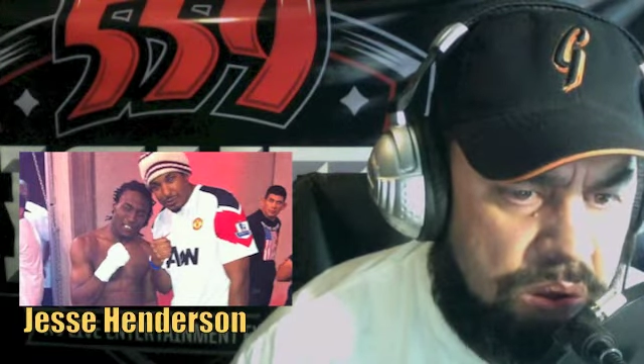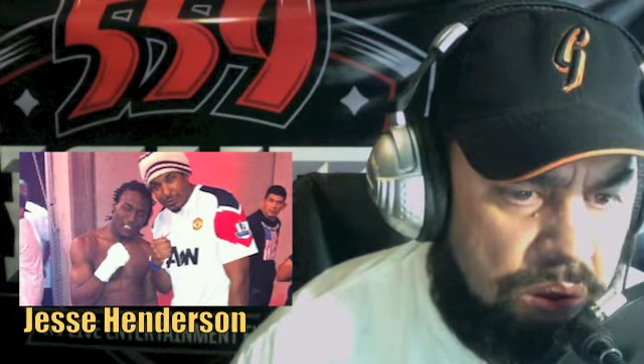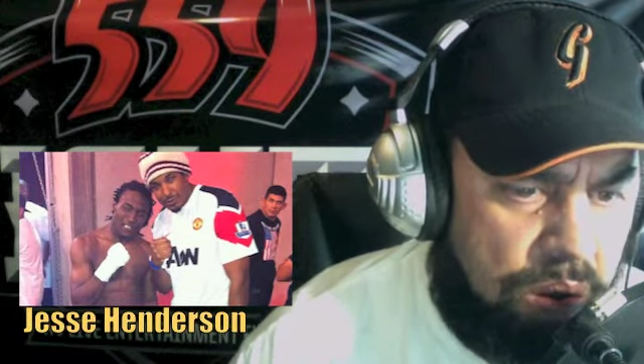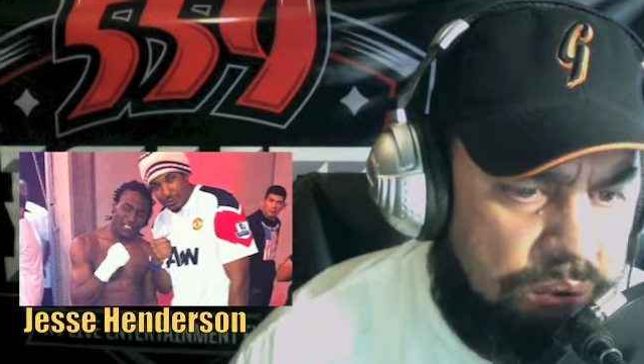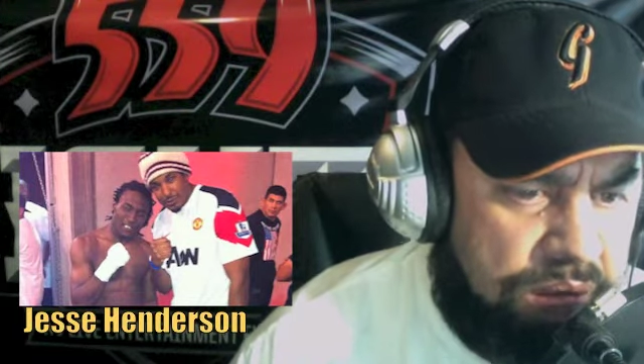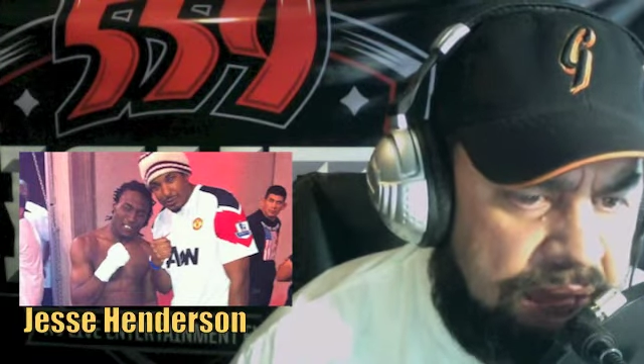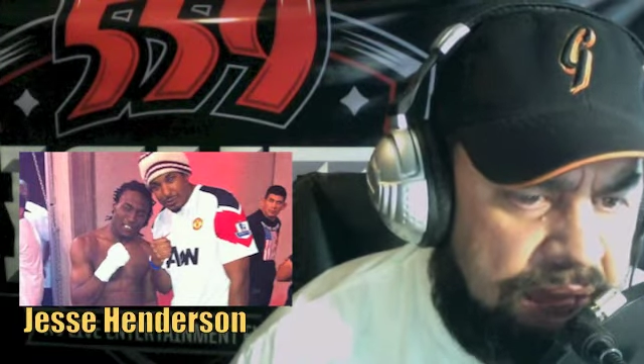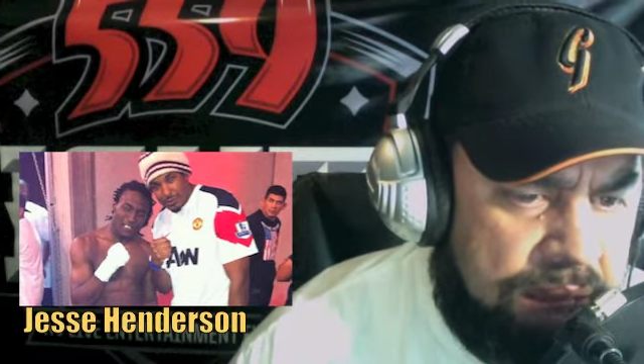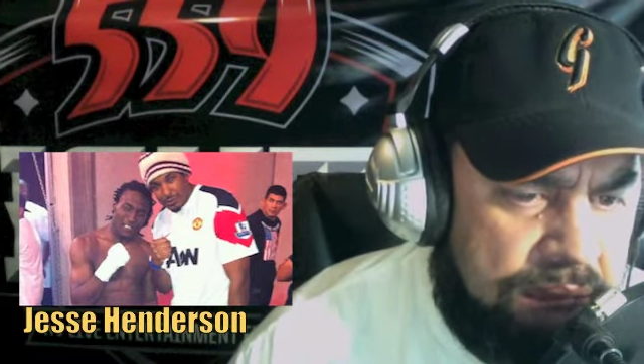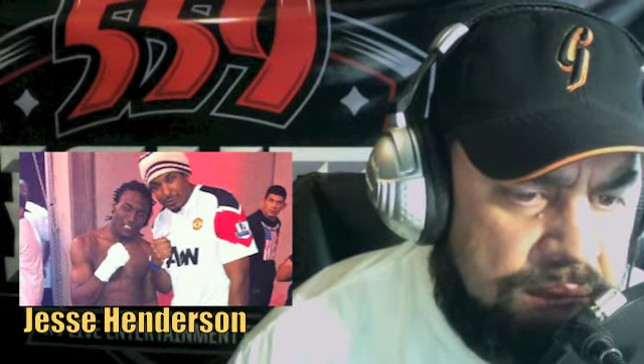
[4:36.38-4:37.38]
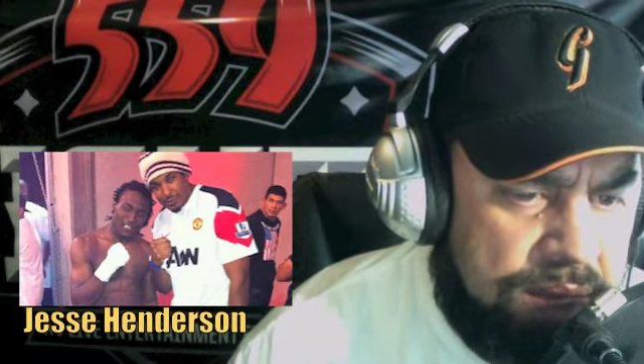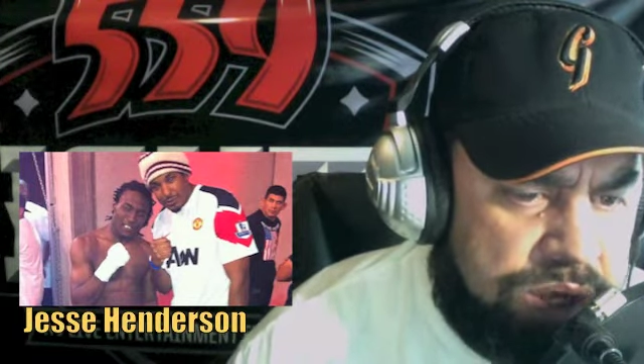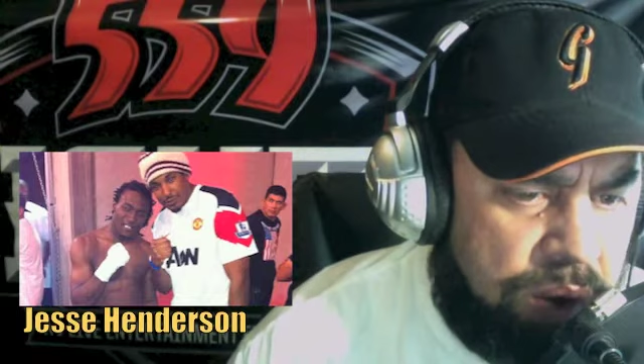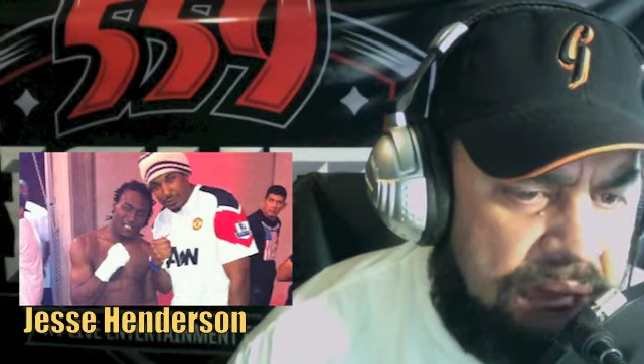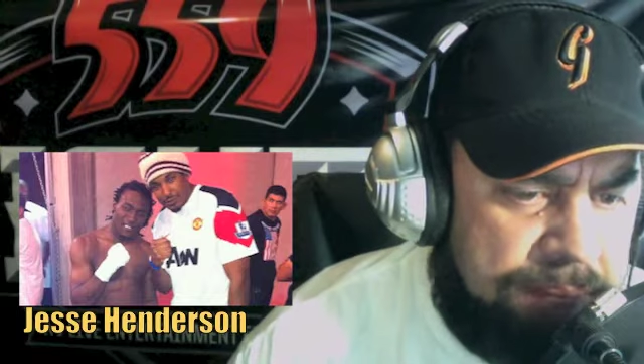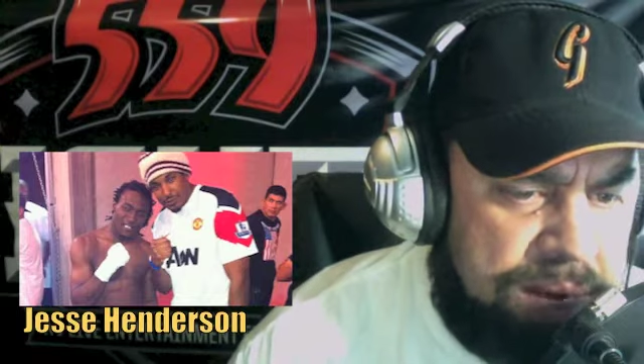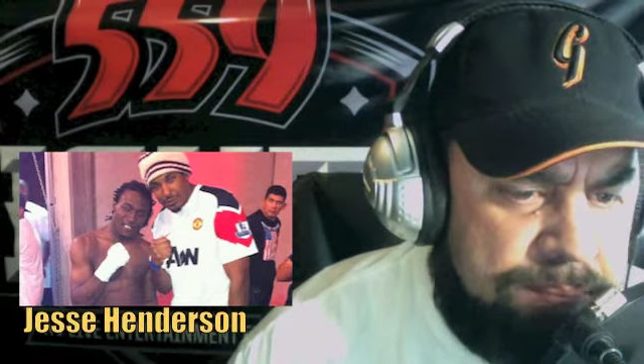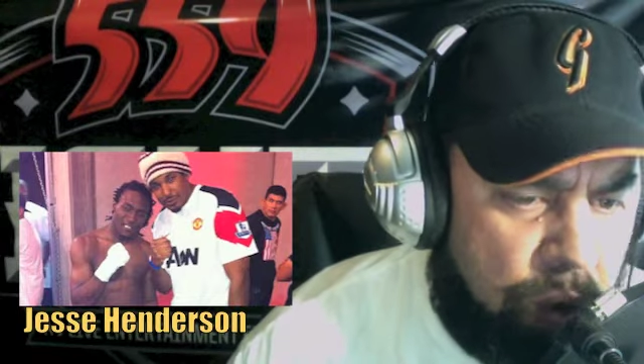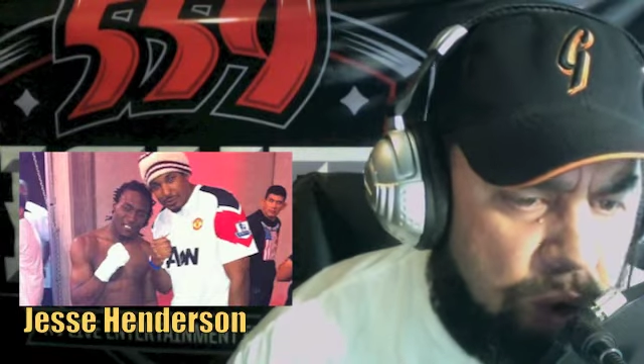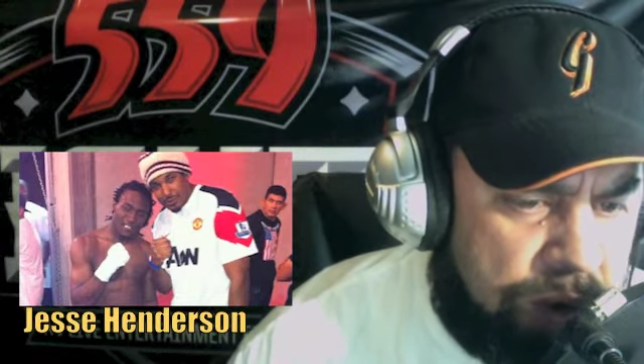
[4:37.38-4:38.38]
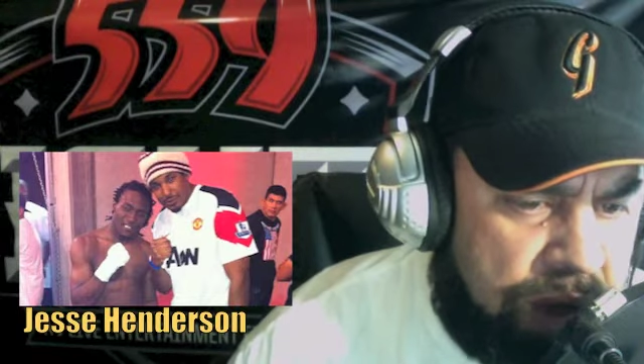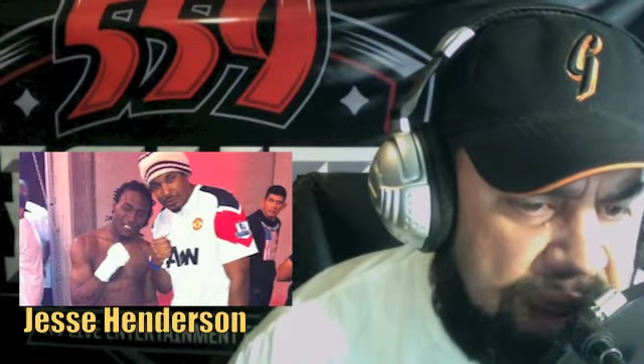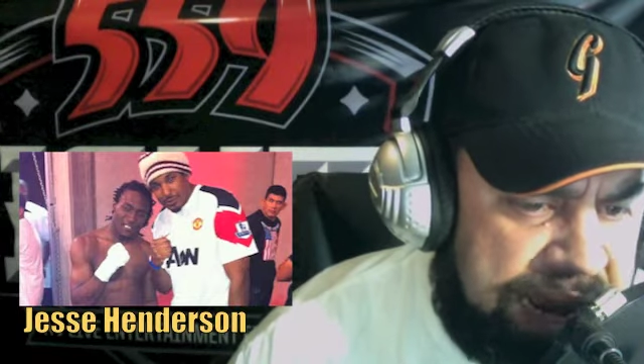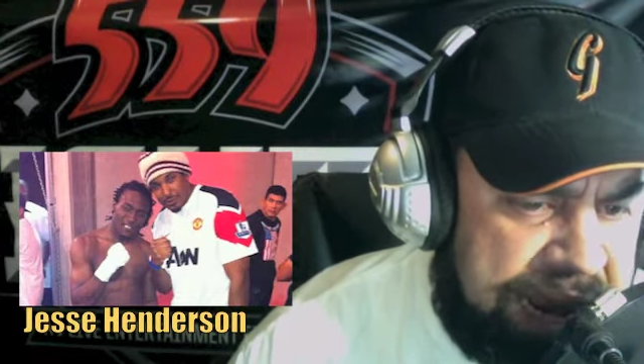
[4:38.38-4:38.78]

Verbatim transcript: Okay. So how many more uh,